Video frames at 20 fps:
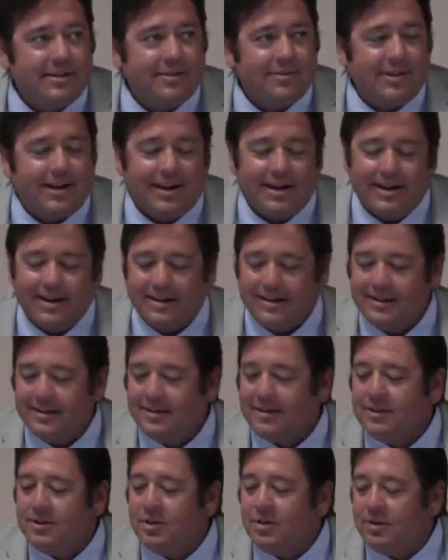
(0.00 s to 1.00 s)
Well,
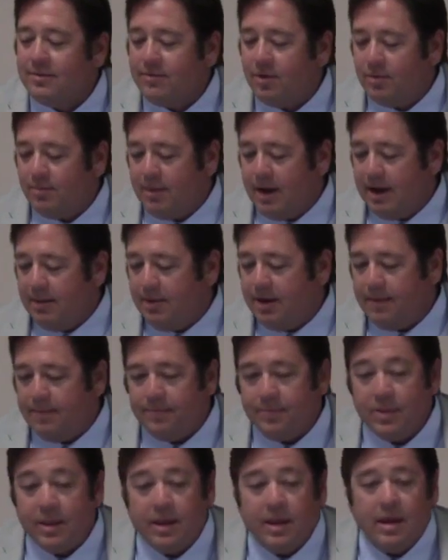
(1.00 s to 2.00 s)
you can vote maybe.
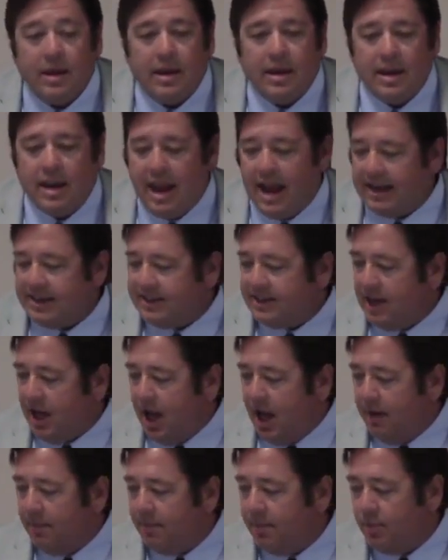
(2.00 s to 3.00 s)
Next
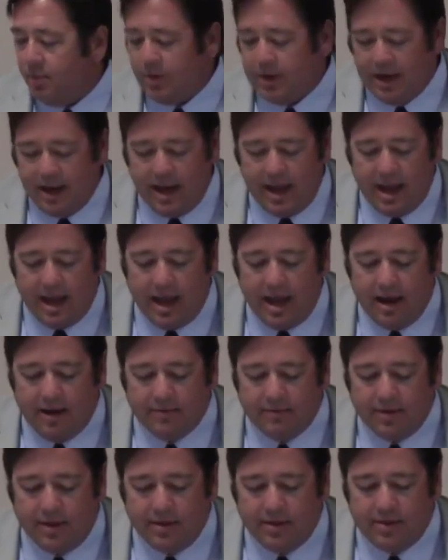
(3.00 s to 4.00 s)
up, we
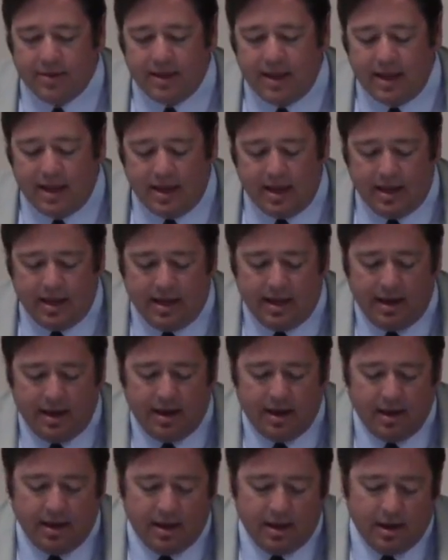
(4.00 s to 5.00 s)
have
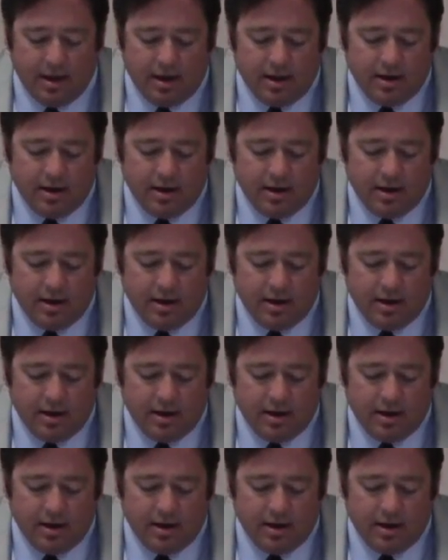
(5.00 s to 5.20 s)
the